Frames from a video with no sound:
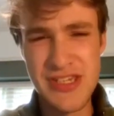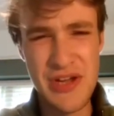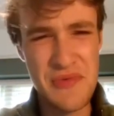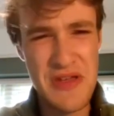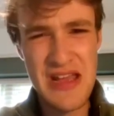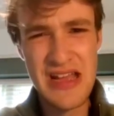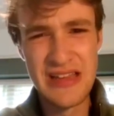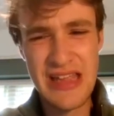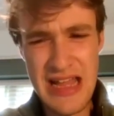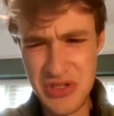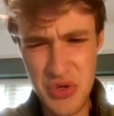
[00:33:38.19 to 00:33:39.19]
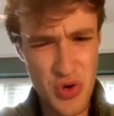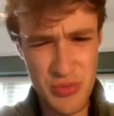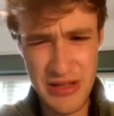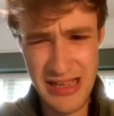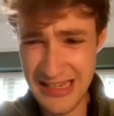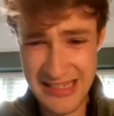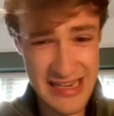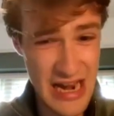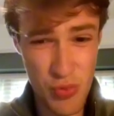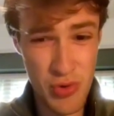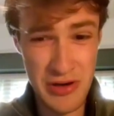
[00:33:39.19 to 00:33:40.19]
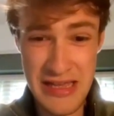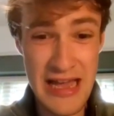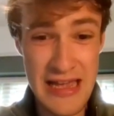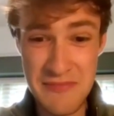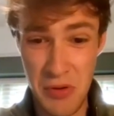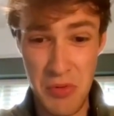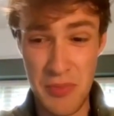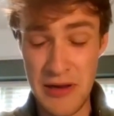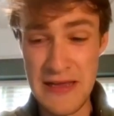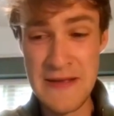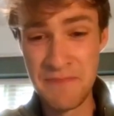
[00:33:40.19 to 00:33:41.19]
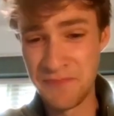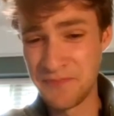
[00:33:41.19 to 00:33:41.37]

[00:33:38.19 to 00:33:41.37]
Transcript: So their tournament is in that one game probably.